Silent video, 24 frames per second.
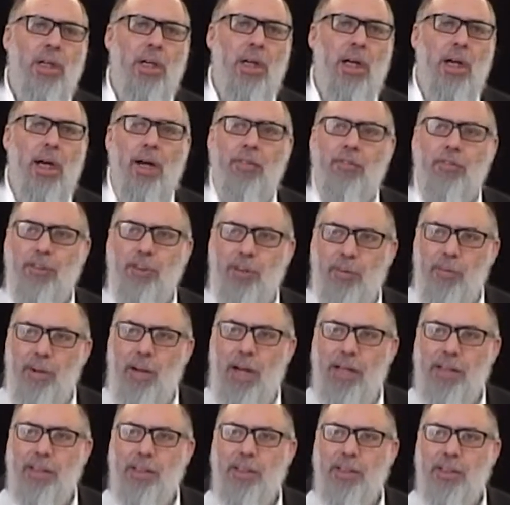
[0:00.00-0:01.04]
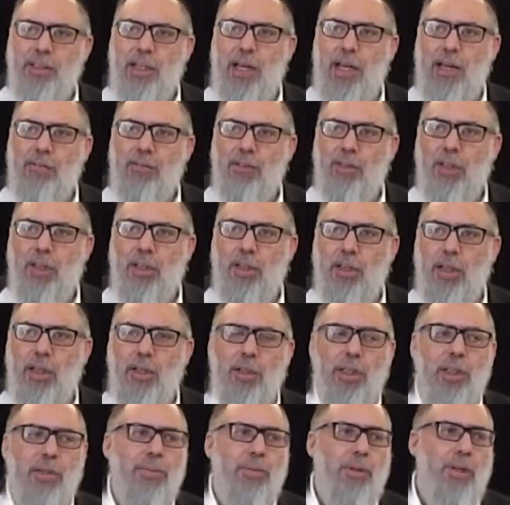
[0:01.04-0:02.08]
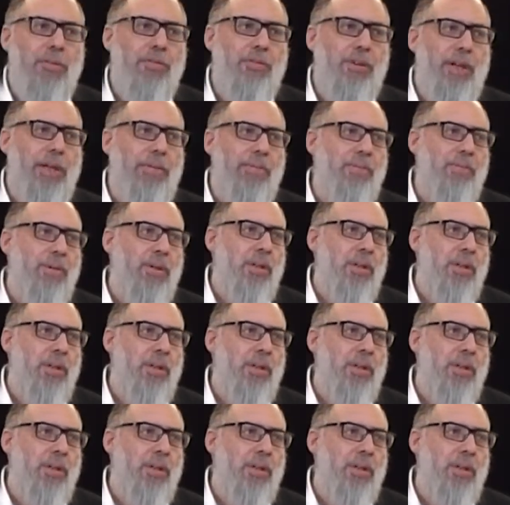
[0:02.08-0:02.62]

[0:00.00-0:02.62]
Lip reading: of Lamani Tavloch or Kibud of Aim?